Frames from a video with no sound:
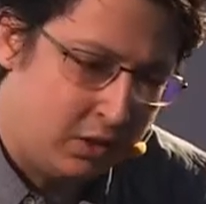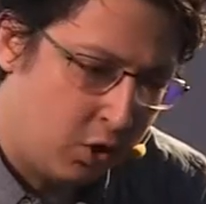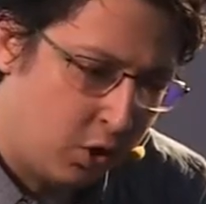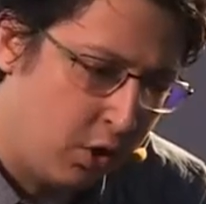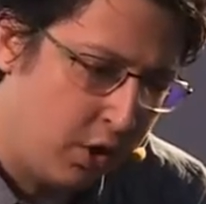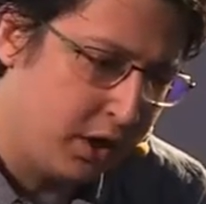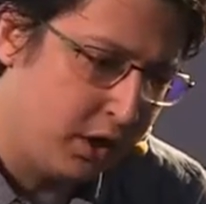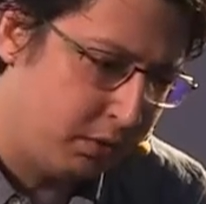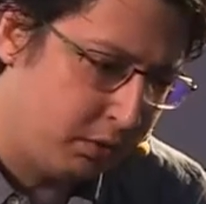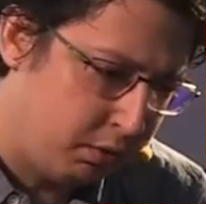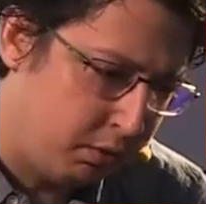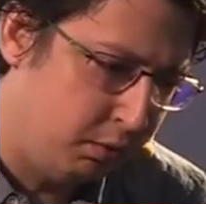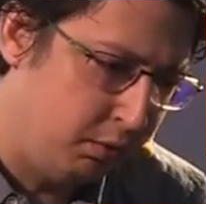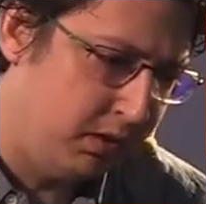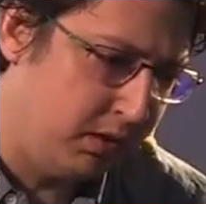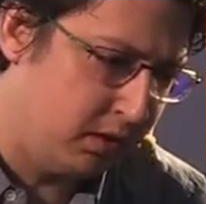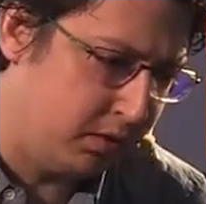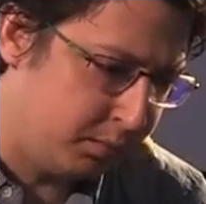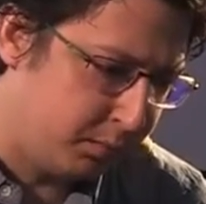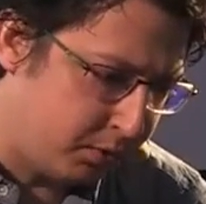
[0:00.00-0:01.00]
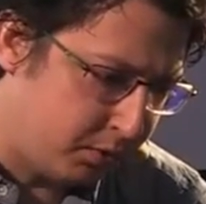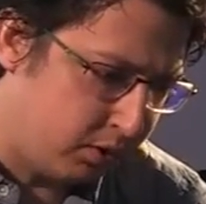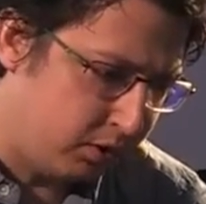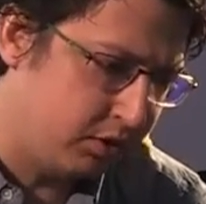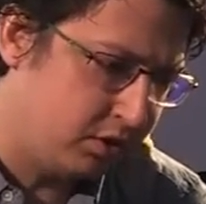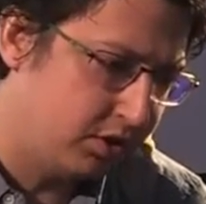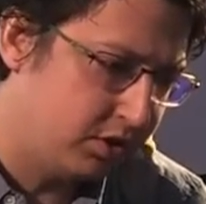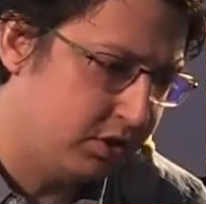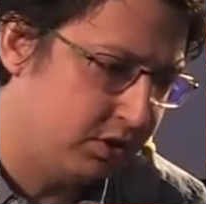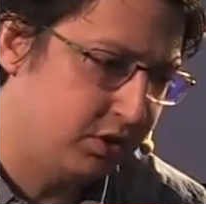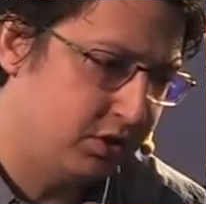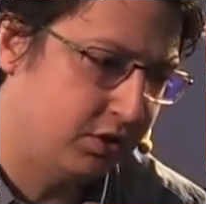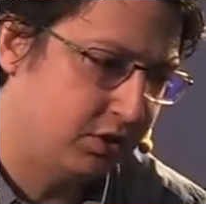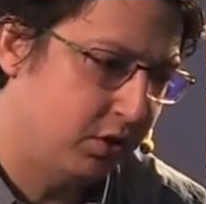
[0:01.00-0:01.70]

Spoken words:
going through that process